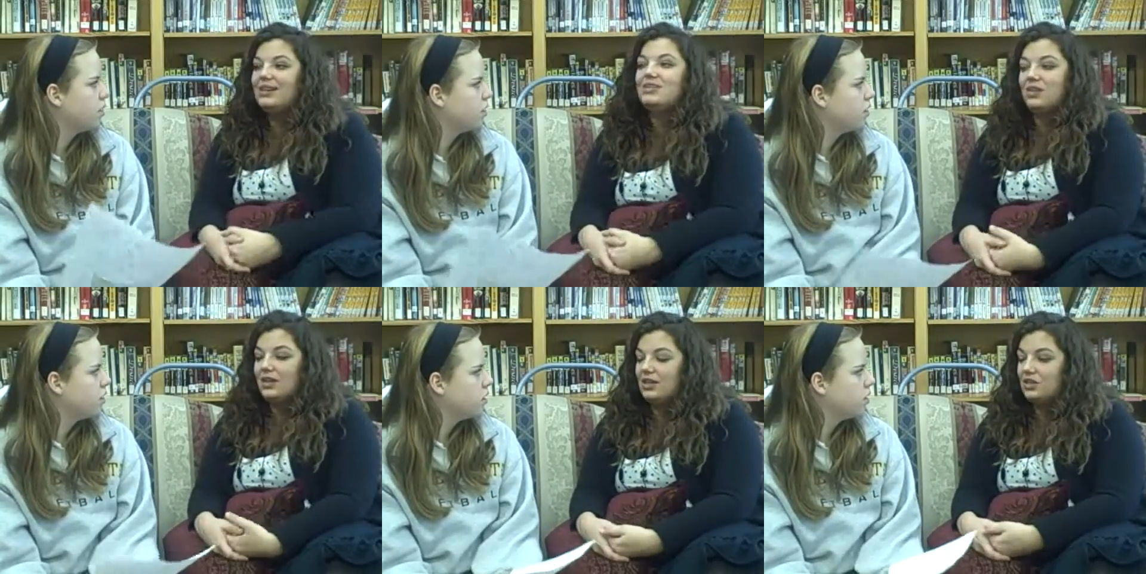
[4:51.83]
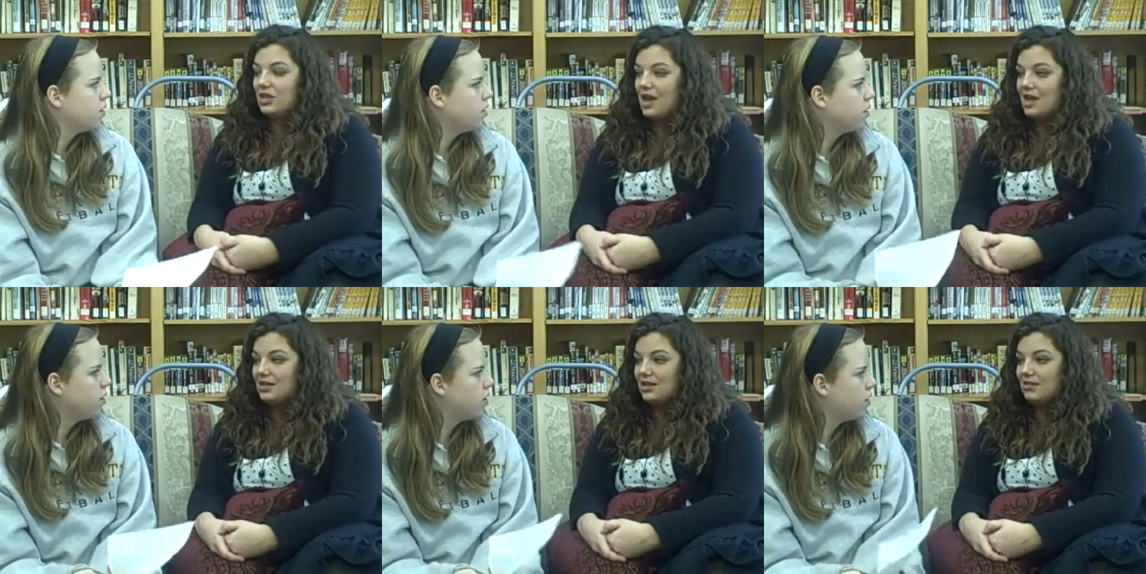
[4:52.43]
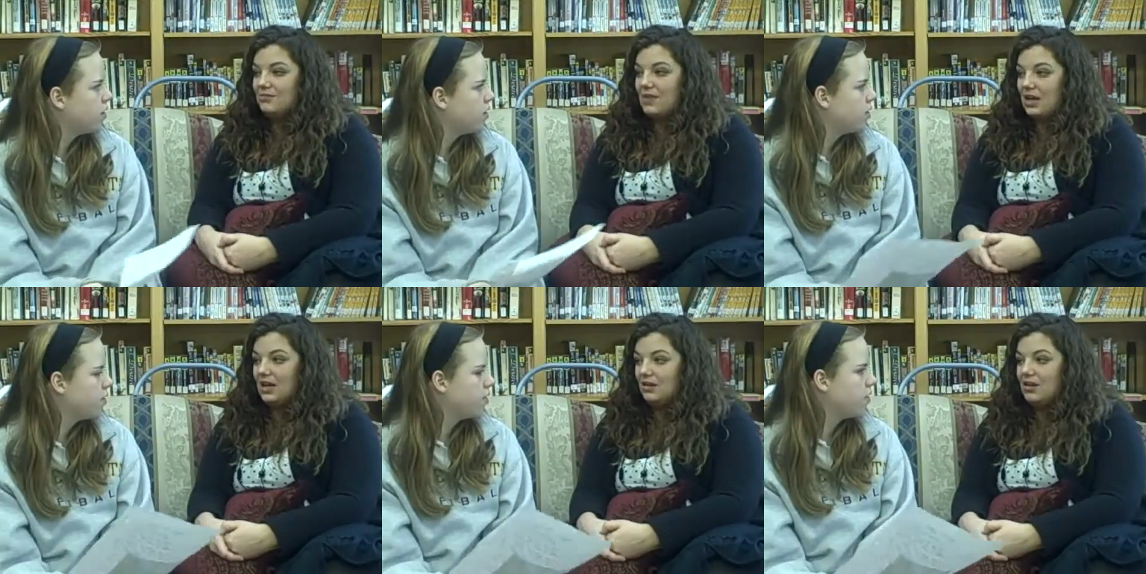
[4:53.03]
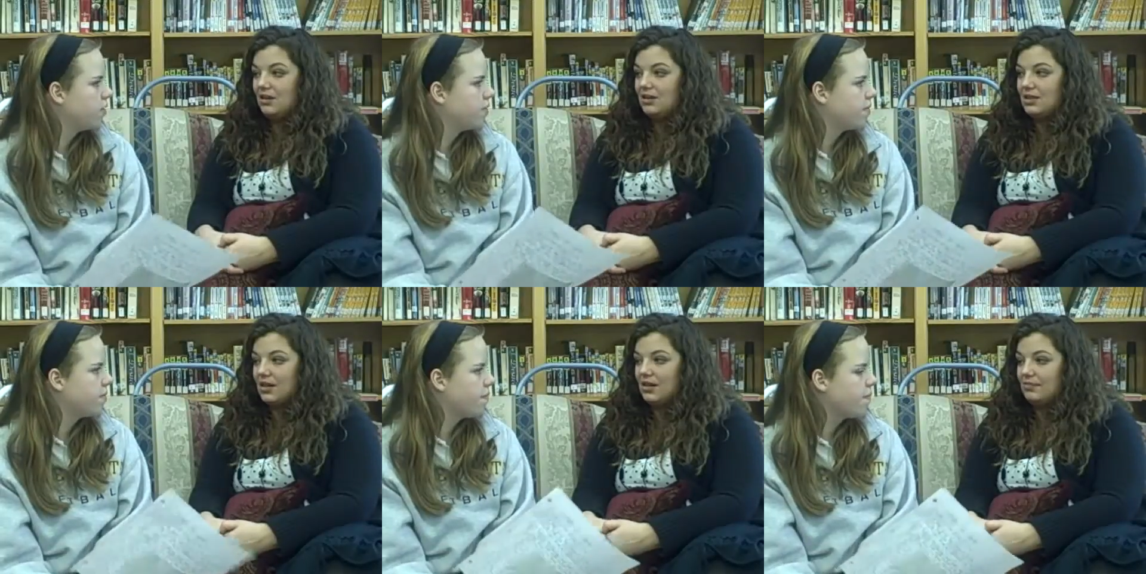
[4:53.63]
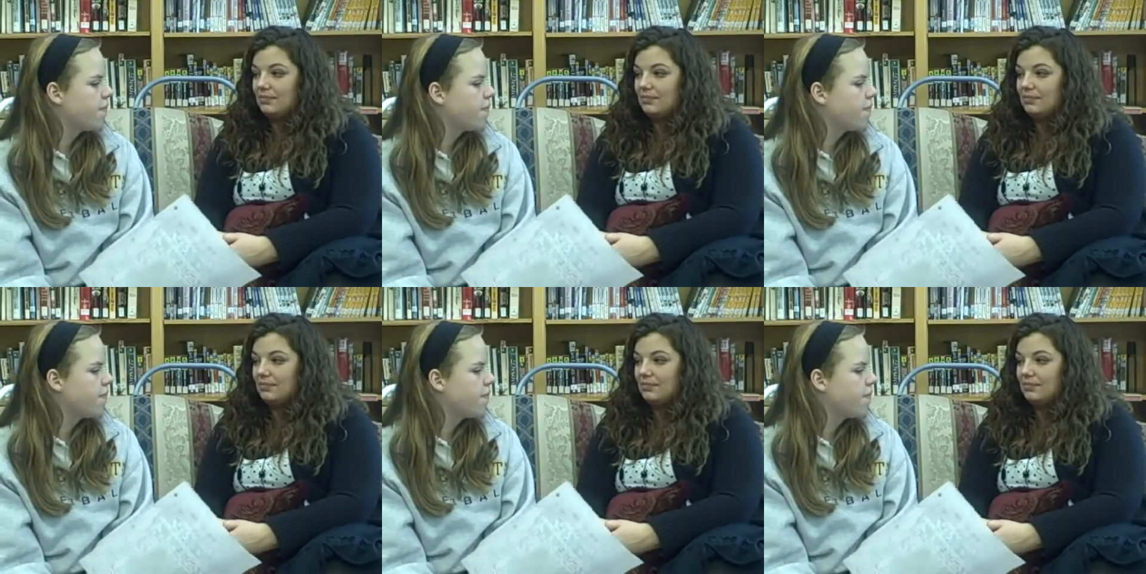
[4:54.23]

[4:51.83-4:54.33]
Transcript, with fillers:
Speaker 1: and so I think she had to fake it a lot of the time.